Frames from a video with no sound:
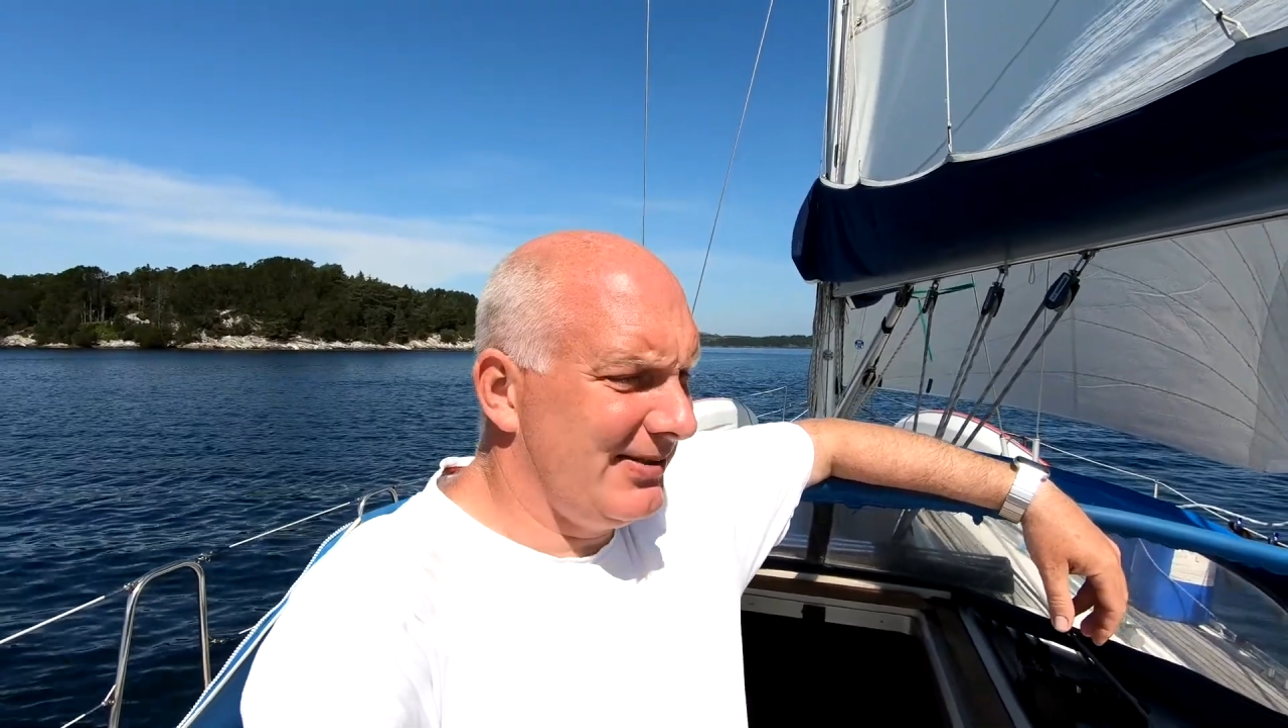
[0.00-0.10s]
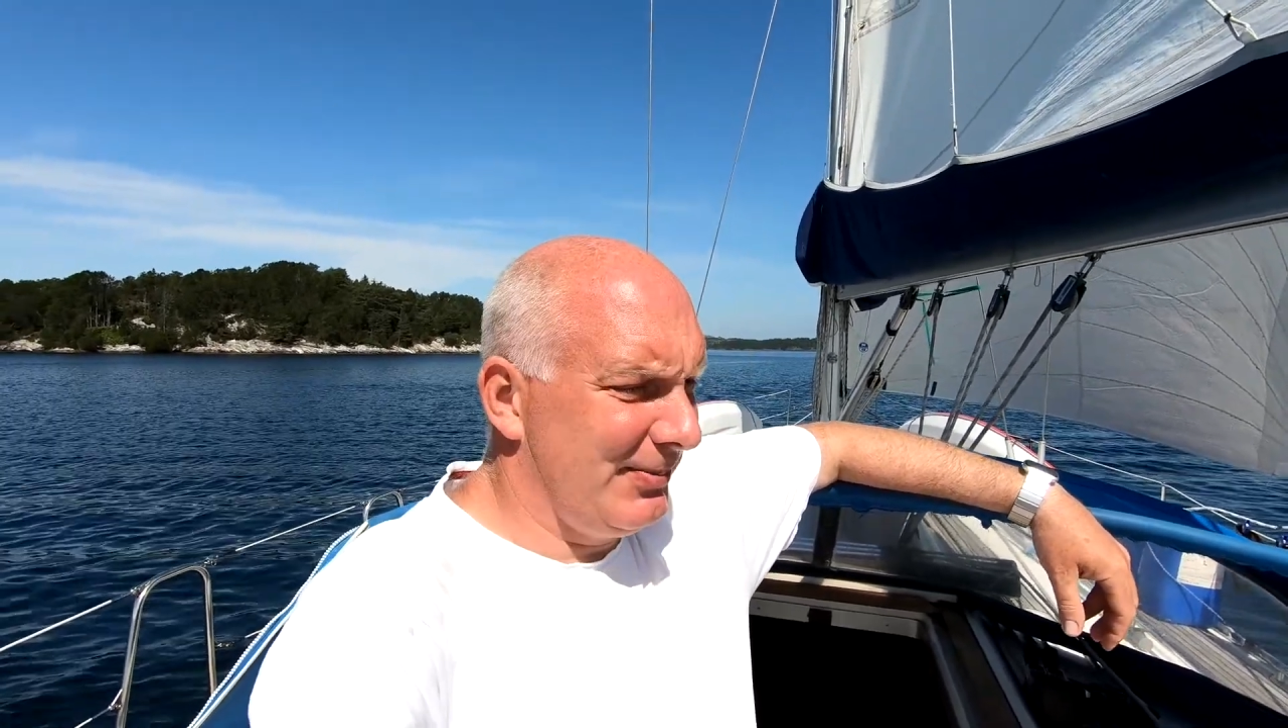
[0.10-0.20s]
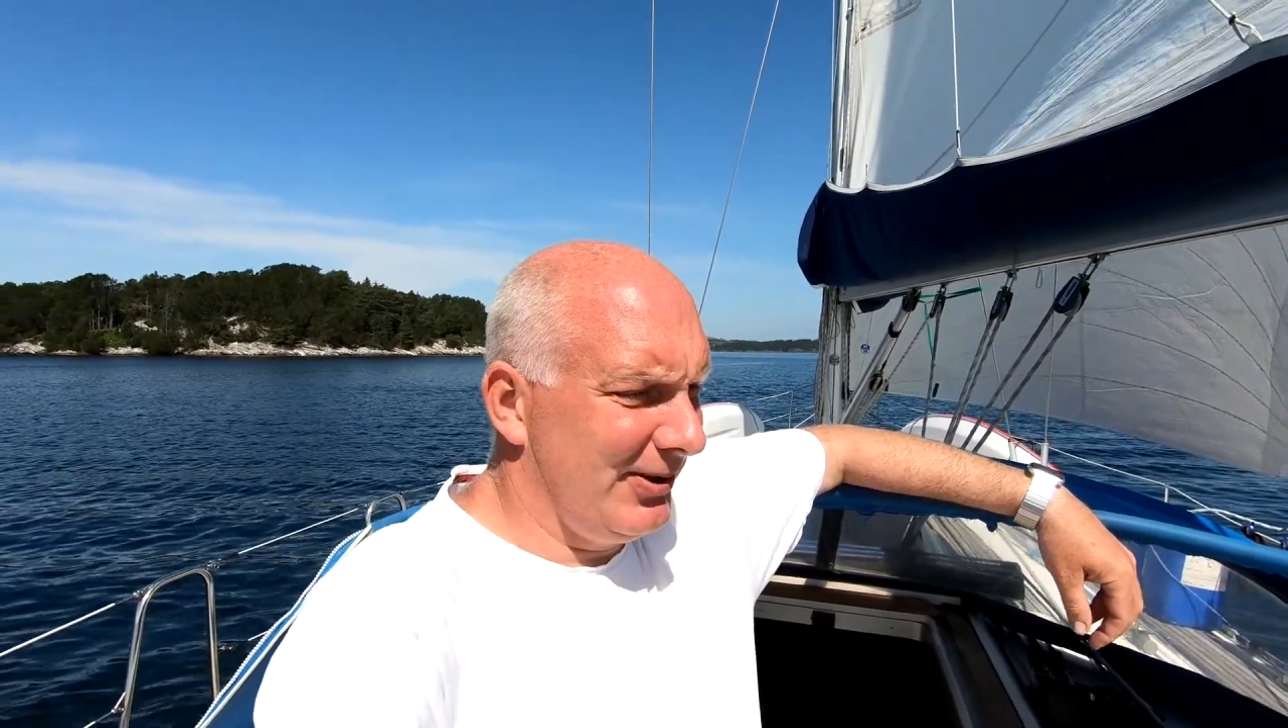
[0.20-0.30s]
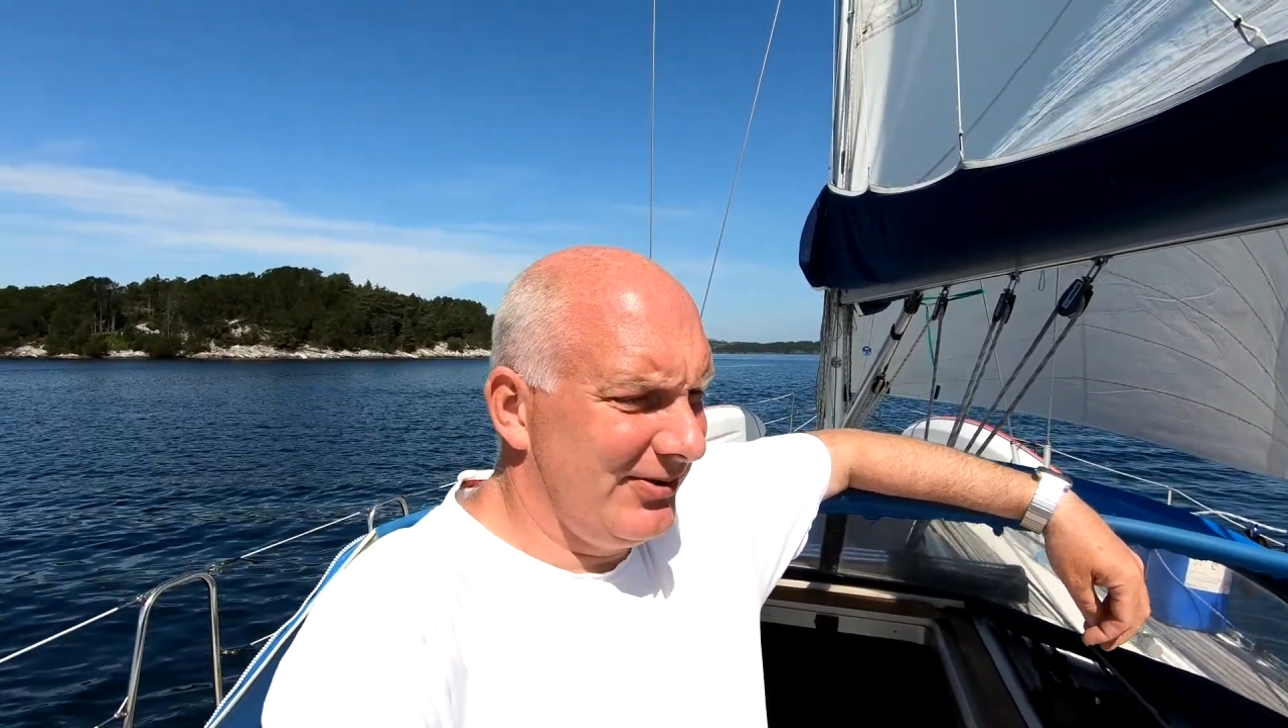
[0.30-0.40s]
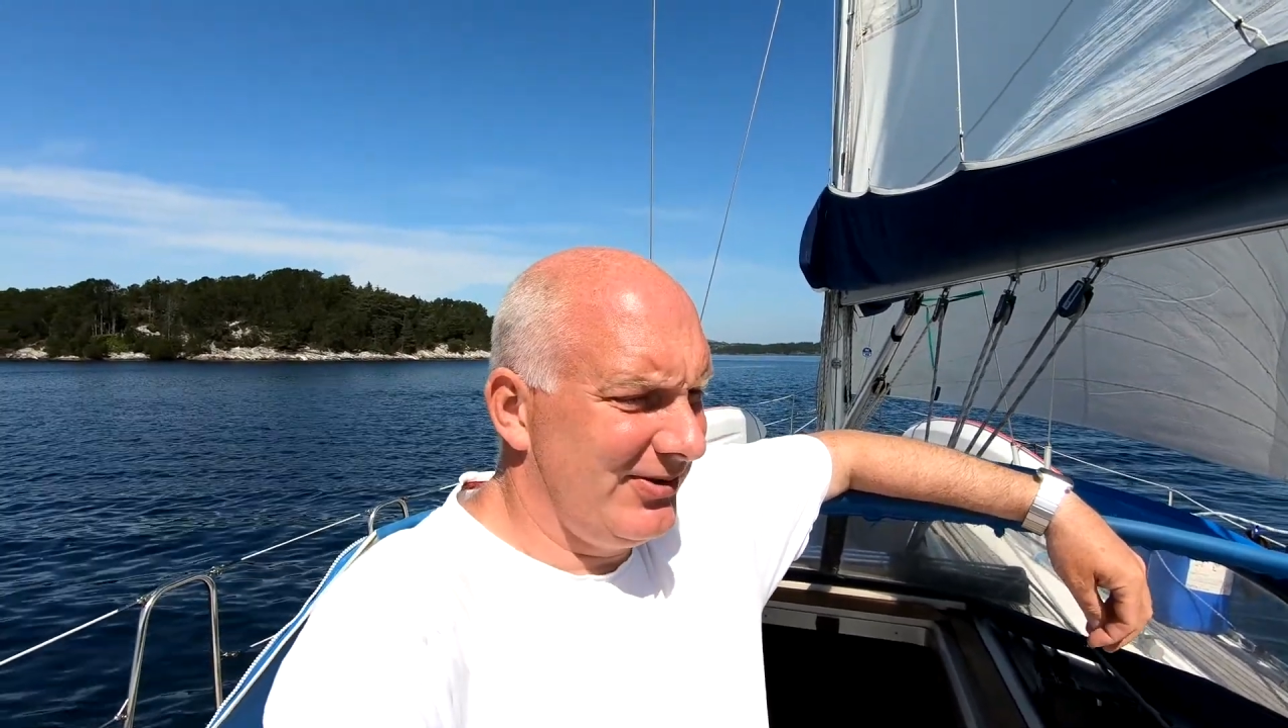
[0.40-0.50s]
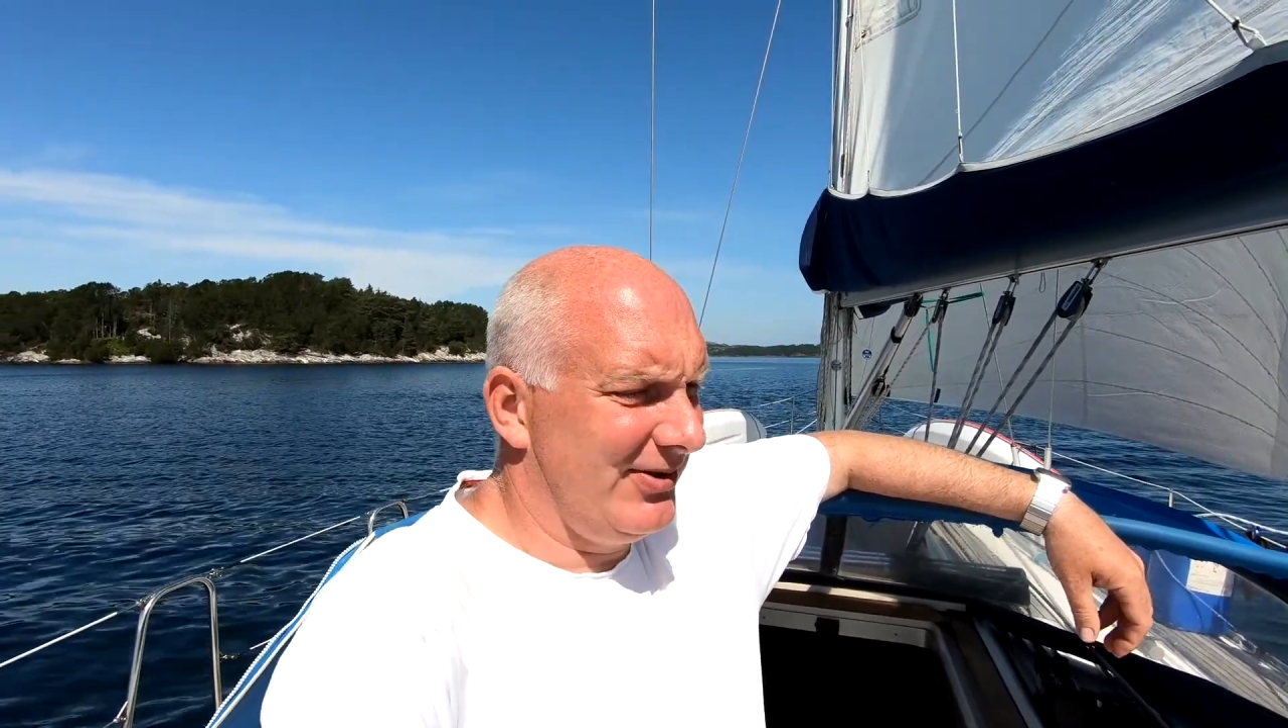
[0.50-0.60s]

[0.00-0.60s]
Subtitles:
because